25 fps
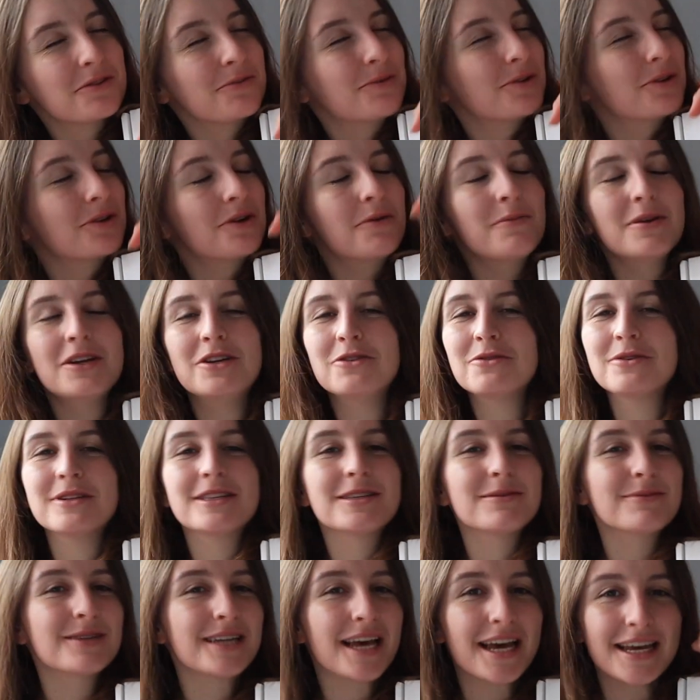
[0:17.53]
So we're going to be doing
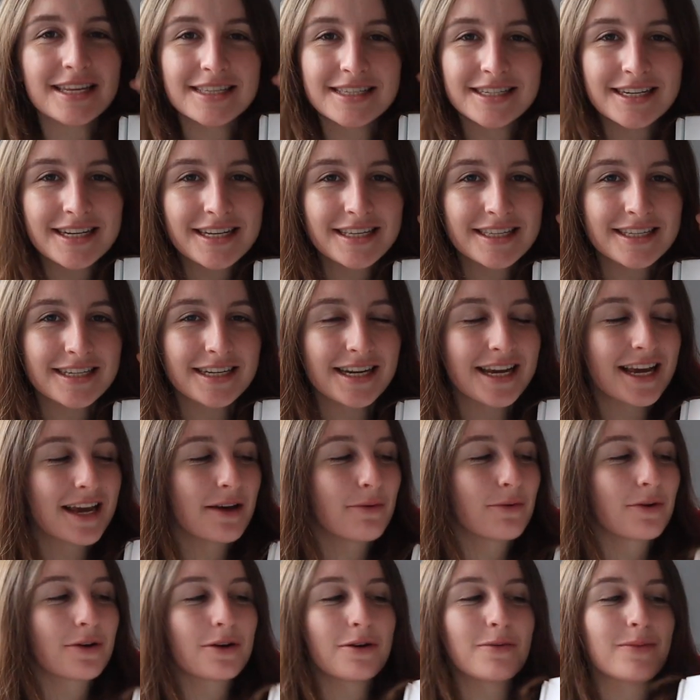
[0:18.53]
some taste
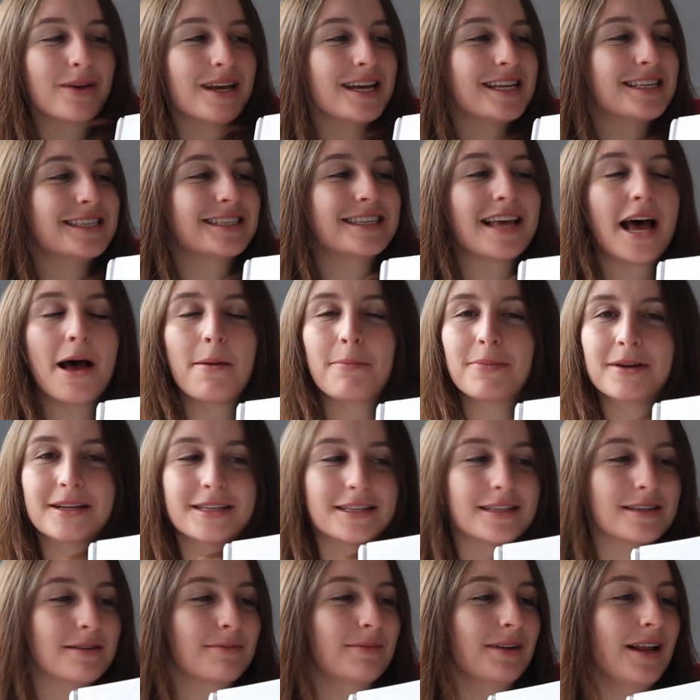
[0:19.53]
testing. We're going to be
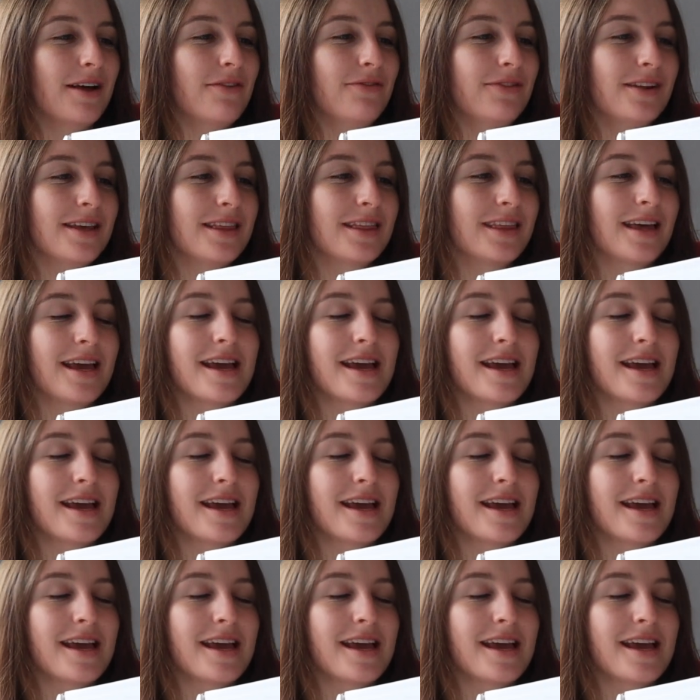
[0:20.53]
sampling some lovely